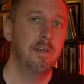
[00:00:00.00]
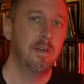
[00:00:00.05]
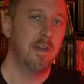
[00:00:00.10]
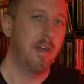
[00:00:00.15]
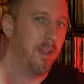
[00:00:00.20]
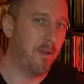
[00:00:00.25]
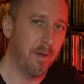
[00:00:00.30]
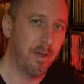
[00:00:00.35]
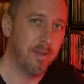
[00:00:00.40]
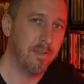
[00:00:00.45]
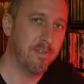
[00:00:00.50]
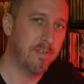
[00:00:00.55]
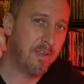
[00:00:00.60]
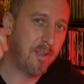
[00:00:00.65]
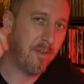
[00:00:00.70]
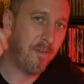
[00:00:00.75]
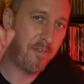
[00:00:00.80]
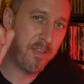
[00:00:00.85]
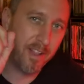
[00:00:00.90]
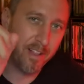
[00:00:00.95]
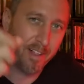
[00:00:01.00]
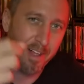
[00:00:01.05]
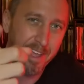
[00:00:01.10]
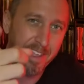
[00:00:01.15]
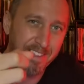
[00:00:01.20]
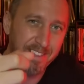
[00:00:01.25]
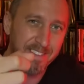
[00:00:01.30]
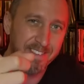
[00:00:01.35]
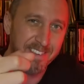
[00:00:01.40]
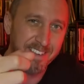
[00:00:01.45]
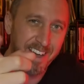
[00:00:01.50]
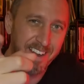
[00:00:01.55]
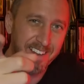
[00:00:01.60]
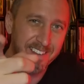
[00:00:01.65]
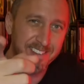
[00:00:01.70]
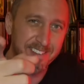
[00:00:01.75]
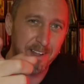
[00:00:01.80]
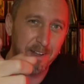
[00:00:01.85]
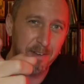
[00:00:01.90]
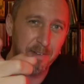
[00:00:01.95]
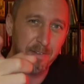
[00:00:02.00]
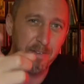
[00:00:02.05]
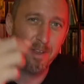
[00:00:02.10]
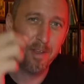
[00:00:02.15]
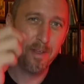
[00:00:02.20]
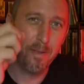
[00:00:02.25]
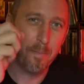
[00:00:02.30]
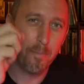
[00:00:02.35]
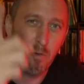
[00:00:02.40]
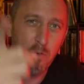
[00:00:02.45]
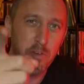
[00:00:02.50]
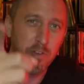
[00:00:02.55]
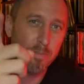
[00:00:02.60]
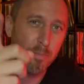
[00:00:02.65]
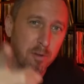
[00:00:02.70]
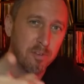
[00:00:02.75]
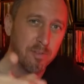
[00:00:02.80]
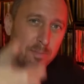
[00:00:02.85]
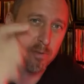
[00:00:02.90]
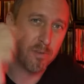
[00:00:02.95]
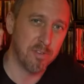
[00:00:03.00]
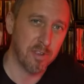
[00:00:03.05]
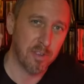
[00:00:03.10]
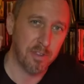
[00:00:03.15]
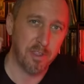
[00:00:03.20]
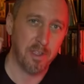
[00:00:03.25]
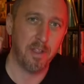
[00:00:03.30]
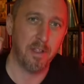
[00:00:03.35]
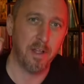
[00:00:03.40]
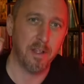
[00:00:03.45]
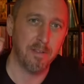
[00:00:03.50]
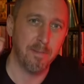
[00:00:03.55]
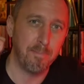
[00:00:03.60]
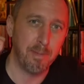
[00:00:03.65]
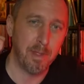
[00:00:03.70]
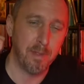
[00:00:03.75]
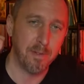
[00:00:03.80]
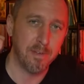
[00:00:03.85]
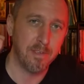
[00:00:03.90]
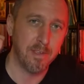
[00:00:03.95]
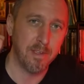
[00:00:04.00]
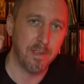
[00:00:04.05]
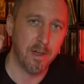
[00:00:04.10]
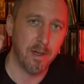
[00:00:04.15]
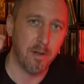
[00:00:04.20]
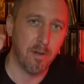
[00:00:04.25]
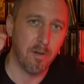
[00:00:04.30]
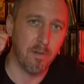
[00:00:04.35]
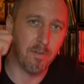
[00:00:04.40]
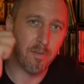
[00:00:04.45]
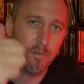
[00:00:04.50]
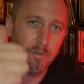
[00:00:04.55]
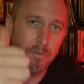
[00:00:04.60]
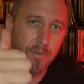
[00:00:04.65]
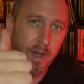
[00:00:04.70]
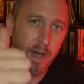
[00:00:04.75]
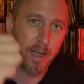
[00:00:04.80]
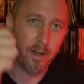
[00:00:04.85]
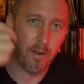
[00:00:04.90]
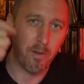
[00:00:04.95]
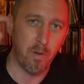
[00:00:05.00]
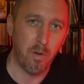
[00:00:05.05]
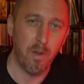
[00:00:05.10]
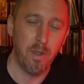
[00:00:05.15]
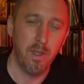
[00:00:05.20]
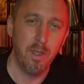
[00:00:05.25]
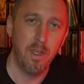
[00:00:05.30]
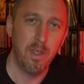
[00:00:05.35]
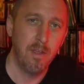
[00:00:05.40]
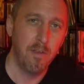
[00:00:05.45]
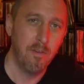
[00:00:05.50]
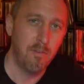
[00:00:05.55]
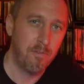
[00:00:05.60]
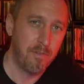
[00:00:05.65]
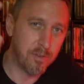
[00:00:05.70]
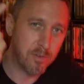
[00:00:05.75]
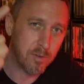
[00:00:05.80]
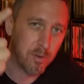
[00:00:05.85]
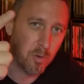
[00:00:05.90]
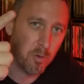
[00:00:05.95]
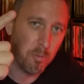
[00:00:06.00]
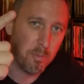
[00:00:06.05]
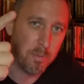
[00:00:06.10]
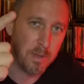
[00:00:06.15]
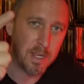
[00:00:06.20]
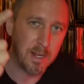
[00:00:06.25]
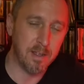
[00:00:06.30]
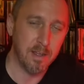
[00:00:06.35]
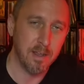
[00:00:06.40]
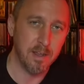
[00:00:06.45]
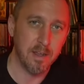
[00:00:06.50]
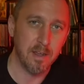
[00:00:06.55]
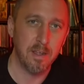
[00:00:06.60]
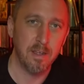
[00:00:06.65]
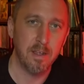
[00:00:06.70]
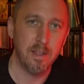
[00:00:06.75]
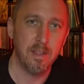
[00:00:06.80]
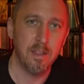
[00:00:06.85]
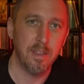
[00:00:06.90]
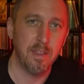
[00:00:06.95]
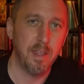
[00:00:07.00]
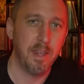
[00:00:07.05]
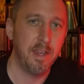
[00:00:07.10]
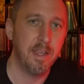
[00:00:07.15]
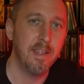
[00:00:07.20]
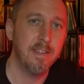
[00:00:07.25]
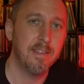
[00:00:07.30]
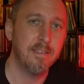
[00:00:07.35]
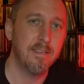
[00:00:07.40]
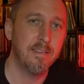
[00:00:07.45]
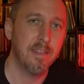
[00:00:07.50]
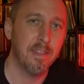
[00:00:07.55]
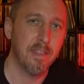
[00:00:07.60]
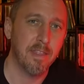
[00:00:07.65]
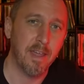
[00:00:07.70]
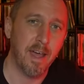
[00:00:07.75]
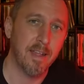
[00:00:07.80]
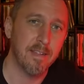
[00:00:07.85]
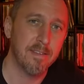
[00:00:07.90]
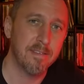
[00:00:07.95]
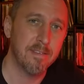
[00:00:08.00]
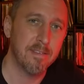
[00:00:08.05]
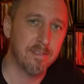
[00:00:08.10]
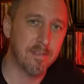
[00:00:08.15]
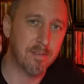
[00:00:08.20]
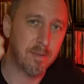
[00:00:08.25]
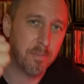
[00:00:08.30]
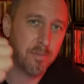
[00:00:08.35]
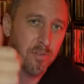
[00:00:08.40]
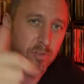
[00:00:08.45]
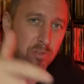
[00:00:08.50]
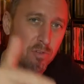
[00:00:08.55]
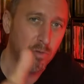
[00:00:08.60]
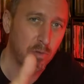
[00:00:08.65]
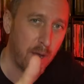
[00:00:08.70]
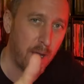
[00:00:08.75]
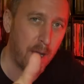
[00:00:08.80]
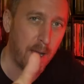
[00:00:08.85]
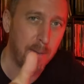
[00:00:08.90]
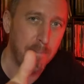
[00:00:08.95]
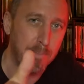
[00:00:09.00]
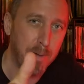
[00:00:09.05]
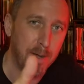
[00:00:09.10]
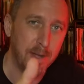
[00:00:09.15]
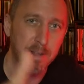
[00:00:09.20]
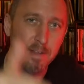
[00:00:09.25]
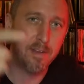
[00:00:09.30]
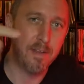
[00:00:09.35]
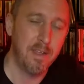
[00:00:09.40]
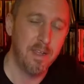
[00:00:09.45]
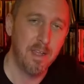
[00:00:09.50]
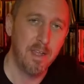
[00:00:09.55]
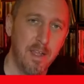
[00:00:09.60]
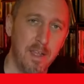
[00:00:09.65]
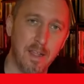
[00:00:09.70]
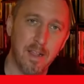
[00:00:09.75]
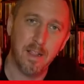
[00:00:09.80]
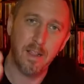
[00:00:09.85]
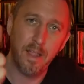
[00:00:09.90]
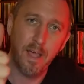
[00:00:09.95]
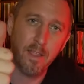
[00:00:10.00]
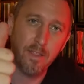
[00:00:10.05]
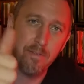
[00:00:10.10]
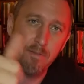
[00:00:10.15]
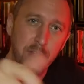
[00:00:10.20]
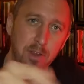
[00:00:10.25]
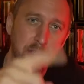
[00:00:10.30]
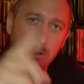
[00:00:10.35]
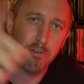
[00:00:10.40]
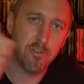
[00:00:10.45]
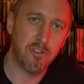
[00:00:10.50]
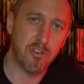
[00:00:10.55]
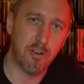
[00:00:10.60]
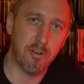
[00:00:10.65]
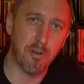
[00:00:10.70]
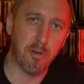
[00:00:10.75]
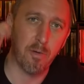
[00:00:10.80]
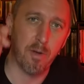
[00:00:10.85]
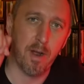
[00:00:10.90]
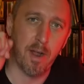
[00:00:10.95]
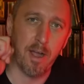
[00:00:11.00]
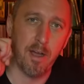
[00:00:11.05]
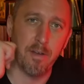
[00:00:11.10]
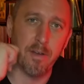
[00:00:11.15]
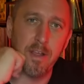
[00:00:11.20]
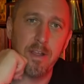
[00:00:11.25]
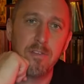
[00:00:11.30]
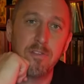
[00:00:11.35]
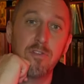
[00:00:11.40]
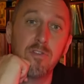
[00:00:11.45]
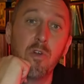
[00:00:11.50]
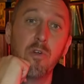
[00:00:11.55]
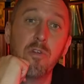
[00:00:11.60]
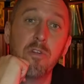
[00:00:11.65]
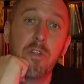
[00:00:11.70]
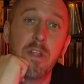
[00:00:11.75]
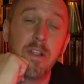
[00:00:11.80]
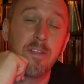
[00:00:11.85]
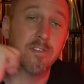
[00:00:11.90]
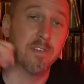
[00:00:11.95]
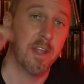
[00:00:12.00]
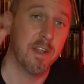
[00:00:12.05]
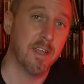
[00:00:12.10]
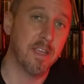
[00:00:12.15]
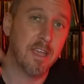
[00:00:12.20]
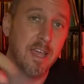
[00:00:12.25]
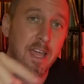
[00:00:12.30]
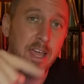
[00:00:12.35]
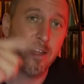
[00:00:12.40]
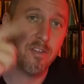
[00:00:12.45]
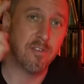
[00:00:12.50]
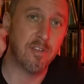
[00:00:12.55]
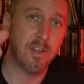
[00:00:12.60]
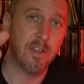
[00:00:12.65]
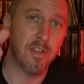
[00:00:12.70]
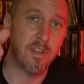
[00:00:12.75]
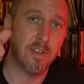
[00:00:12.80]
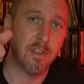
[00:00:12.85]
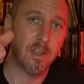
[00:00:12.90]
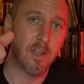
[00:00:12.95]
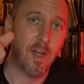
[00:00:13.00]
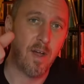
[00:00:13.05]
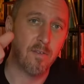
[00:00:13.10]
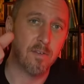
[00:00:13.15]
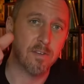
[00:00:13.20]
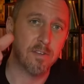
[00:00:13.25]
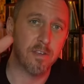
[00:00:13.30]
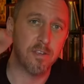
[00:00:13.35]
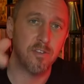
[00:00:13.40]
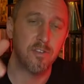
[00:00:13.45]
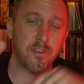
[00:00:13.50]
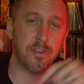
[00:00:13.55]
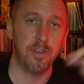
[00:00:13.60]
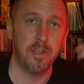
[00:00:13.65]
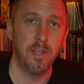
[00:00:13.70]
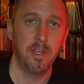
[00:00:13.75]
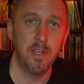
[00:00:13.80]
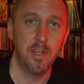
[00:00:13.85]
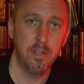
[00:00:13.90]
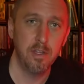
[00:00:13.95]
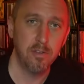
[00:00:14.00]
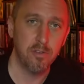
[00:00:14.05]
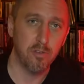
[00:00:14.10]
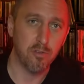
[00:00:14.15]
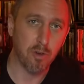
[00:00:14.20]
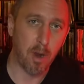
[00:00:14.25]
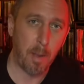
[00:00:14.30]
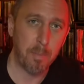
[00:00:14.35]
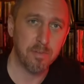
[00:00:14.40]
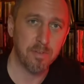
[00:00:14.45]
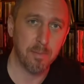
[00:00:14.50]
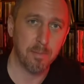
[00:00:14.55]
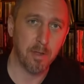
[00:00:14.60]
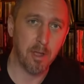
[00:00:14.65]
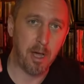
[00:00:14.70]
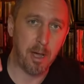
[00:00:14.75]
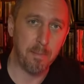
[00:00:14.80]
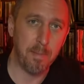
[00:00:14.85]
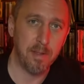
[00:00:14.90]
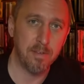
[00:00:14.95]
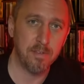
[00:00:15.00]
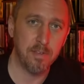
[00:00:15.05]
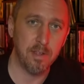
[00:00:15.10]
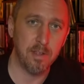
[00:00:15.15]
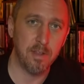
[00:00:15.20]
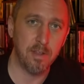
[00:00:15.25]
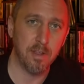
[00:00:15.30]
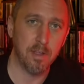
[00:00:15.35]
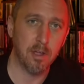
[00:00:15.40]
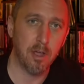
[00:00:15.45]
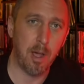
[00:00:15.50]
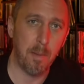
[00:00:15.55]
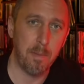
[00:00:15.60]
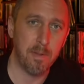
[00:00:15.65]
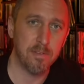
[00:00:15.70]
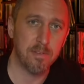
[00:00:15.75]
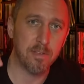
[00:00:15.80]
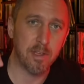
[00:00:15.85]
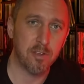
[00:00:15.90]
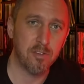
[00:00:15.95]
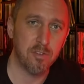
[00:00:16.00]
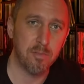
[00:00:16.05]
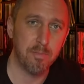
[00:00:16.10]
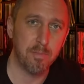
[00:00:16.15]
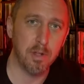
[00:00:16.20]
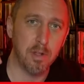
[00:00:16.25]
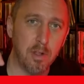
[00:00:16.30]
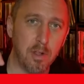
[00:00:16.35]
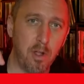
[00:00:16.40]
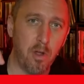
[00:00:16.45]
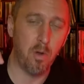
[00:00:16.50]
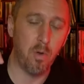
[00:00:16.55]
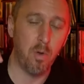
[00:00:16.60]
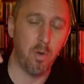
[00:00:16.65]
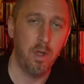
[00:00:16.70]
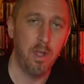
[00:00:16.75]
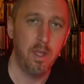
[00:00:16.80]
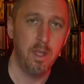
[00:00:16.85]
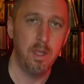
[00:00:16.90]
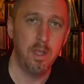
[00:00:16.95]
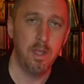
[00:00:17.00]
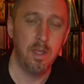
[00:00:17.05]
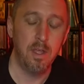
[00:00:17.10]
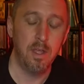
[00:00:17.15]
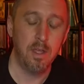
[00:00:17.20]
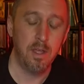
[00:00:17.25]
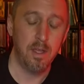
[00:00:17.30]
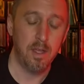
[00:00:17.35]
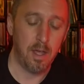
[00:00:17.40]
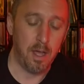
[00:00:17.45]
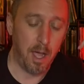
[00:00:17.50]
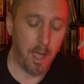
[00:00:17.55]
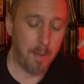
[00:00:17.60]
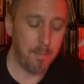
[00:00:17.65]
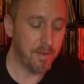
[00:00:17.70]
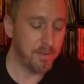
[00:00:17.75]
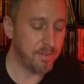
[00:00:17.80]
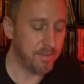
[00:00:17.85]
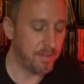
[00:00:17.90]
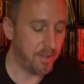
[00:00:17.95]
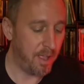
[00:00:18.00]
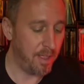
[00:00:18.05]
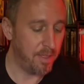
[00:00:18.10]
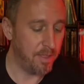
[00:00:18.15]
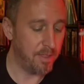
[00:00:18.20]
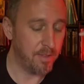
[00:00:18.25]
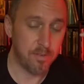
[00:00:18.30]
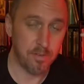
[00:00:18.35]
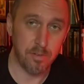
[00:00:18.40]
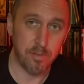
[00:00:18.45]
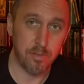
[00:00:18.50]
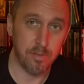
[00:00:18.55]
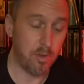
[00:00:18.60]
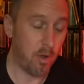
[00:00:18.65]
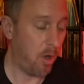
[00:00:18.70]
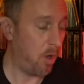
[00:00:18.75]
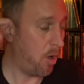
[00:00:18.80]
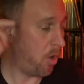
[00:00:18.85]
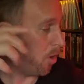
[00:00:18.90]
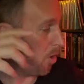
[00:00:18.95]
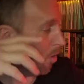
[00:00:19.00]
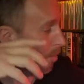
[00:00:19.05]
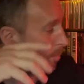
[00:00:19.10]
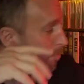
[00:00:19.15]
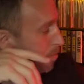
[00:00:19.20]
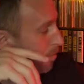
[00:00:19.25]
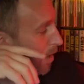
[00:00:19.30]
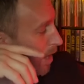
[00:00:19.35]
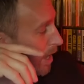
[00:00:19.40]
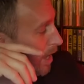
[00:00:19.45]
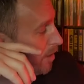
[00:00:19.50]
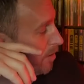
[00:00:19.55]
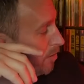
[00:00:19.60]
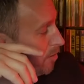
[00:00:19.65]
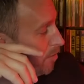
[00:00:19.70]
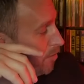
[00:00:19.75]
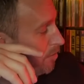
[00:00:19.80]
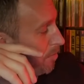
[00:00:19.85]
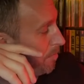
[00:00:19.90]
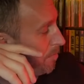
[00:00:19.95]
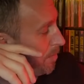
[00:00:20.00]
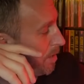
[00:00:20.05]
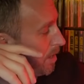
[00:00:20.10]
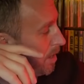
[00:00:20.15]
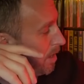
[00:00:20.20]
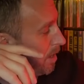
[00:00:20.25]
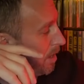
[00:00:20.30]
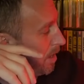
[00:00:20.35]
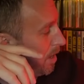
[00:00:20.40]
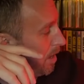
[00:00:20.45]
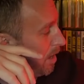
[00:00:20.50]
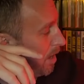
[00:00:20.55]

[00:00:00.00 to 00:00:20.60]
Anyways, if you like this kind of stuff, movies, books, music, the collectability of vinyl, physical media, then hit that subscribe button, like the video, share it around, and certainly let's get engaged in the conversation. Drop some comments in the comment section below. I must say that this is all brand new to me.